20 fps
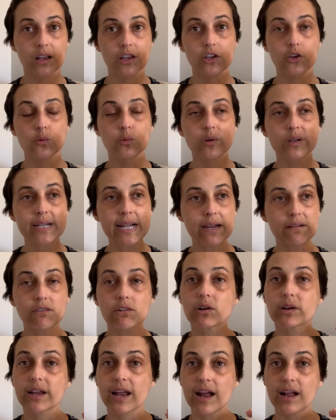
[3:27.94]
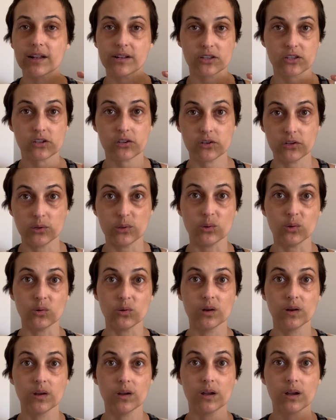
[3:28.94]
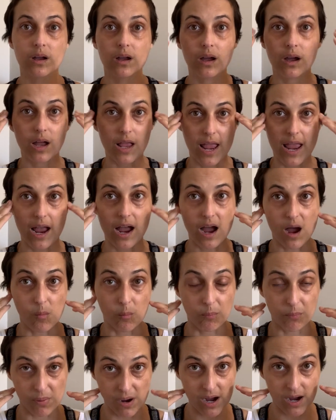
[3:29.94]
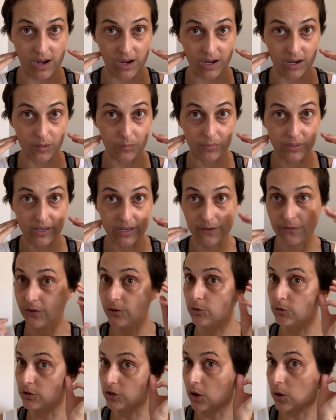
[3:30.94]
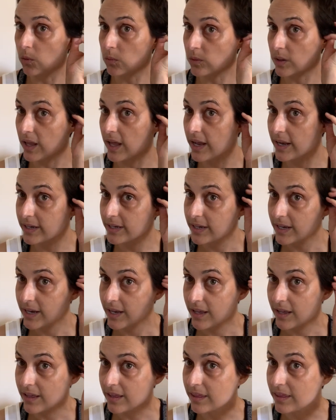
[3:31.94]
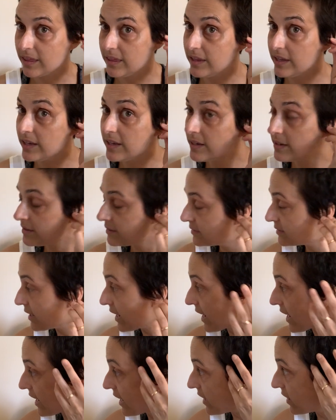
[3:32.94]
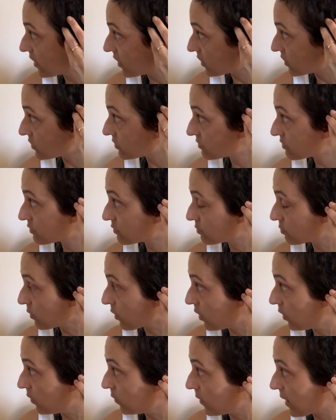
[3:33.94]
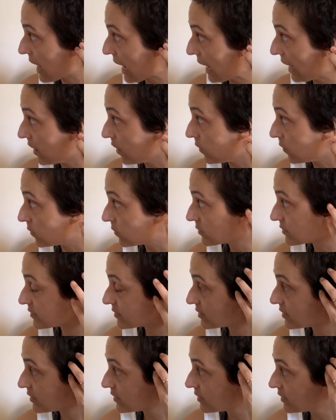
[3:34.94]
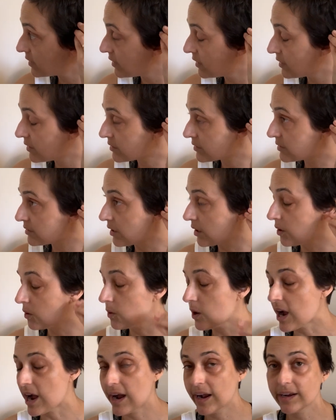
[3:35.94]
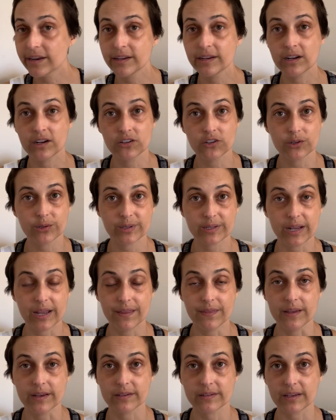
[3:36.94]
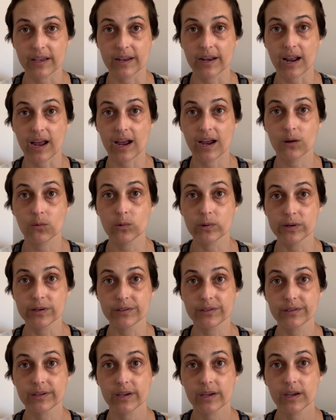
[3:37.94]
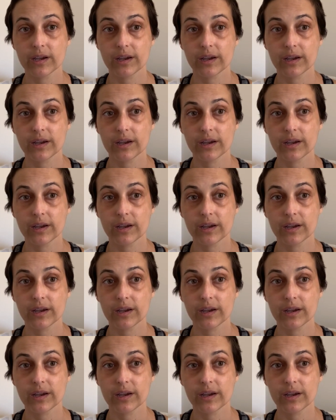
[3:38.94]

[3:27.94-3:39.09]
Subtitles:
will never get to a bob if you don't let these hairs grow out. So I didn't understand this, and I was,